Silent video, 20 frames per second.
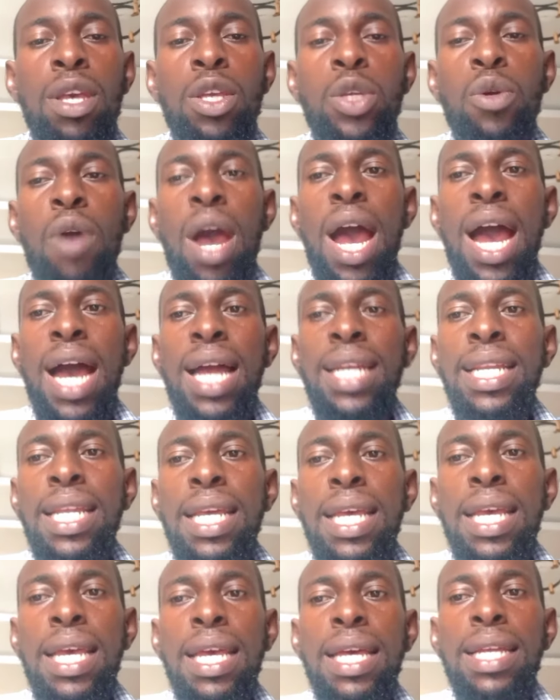You
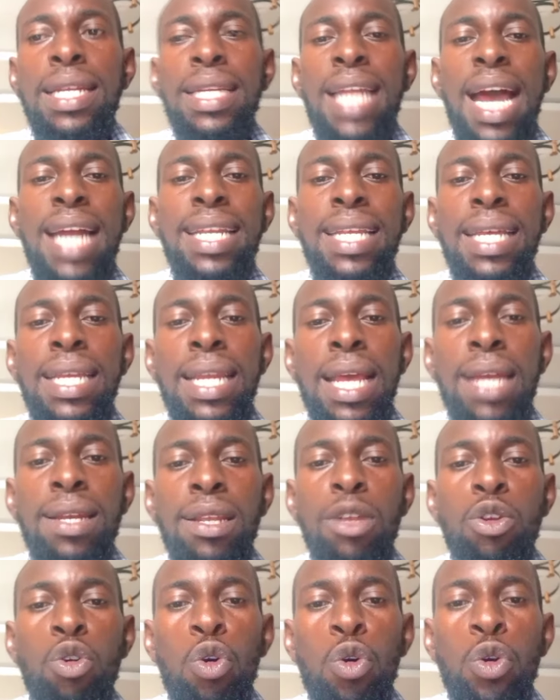add na, ni,
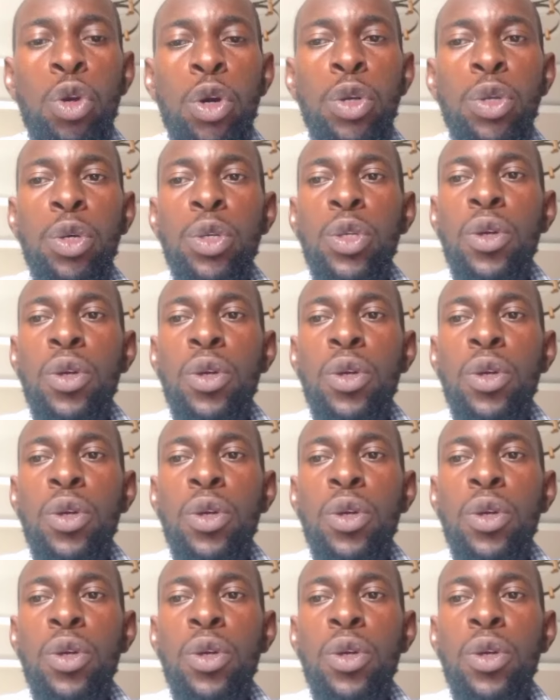no.